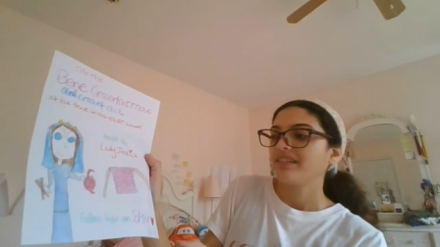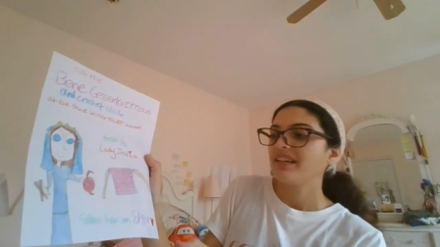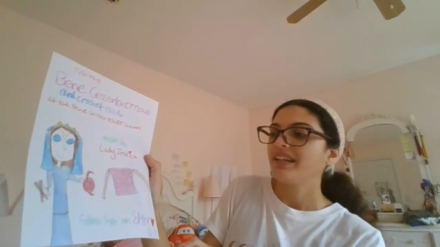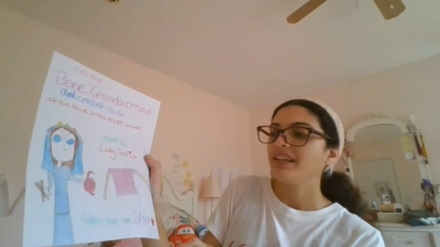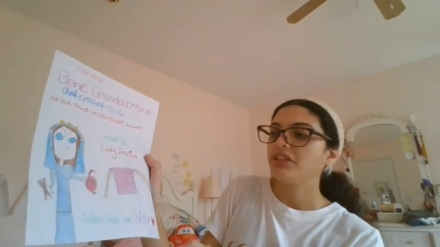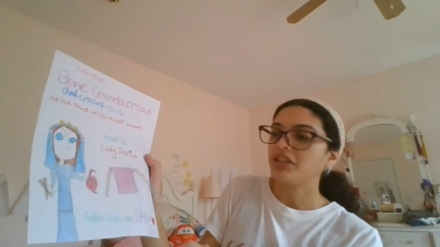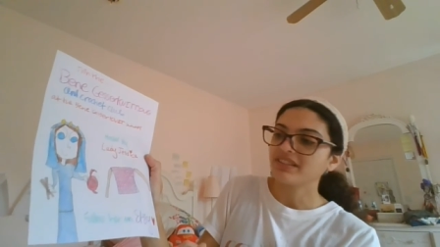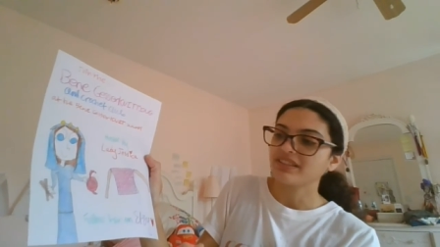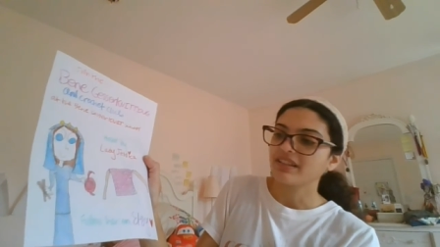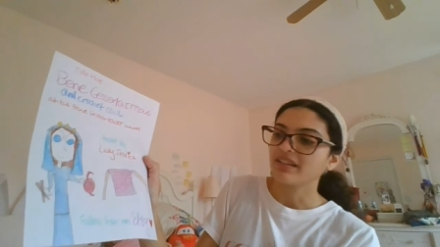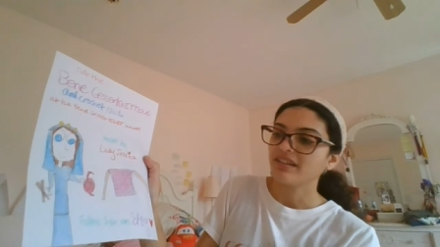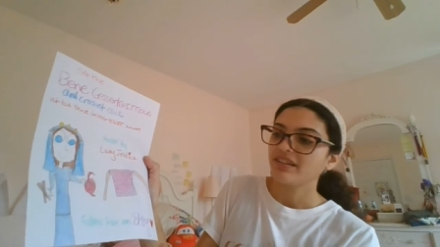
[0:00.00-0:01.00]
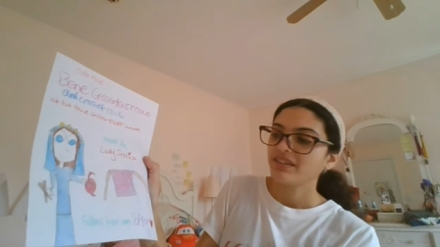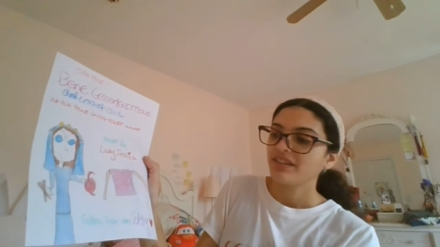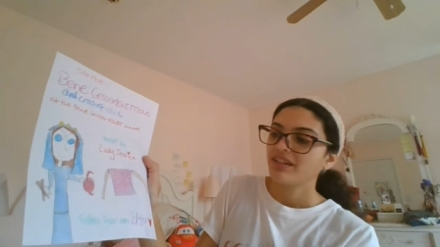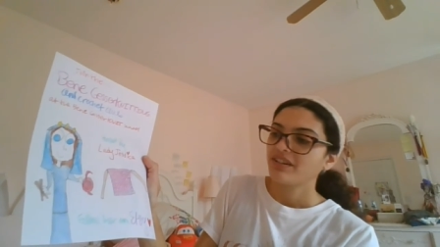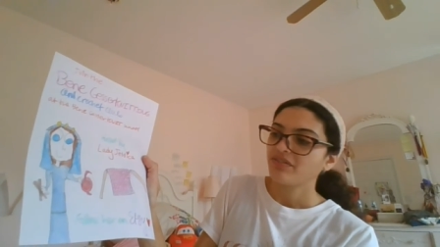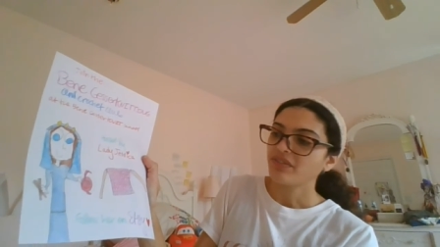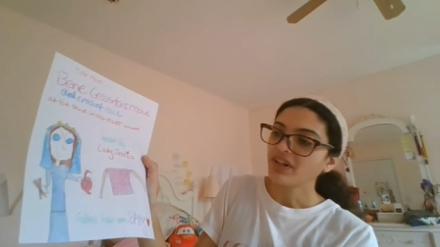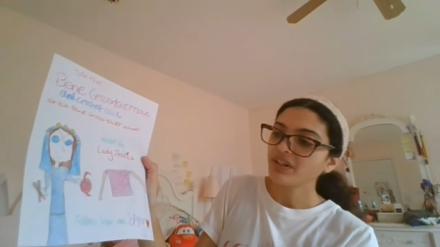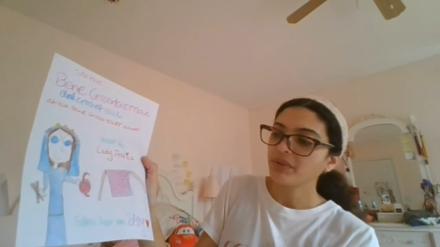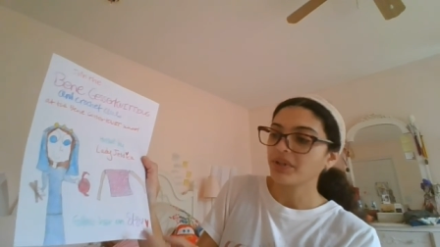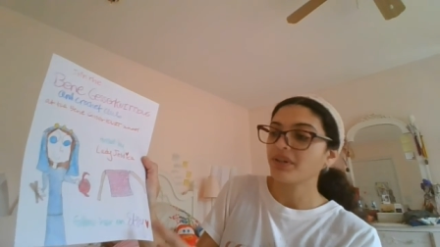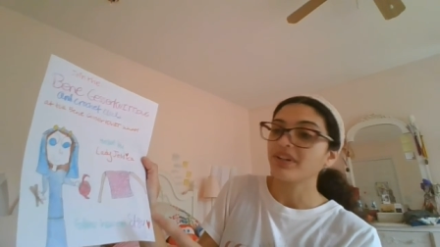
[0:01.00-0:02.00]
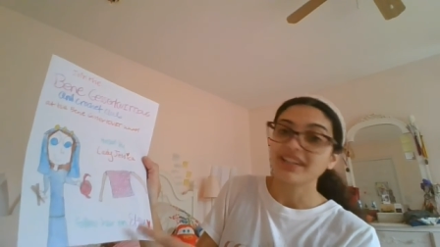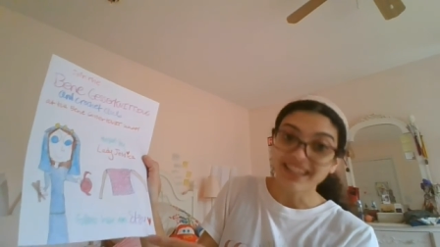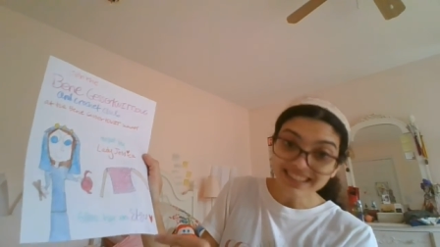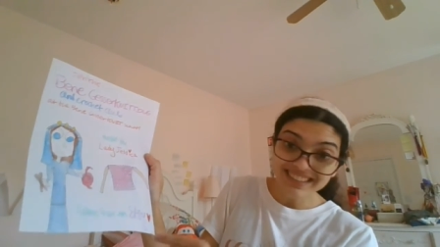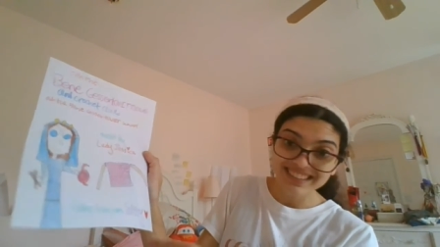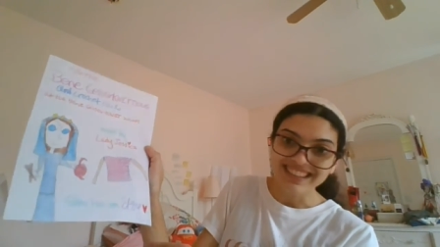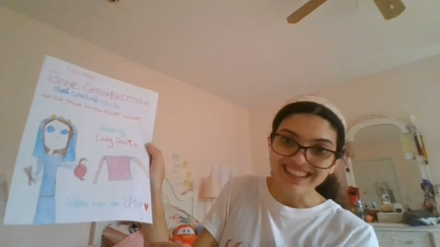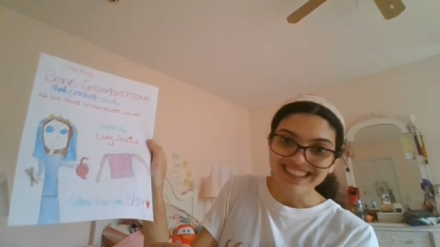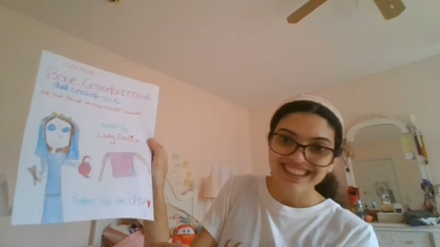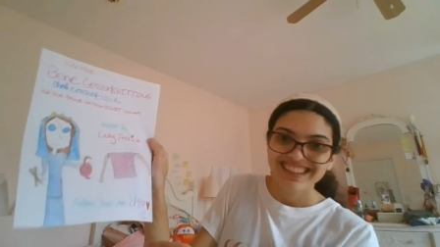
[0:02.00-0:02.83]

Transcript: Lady Jessica. Follow her on Etsy.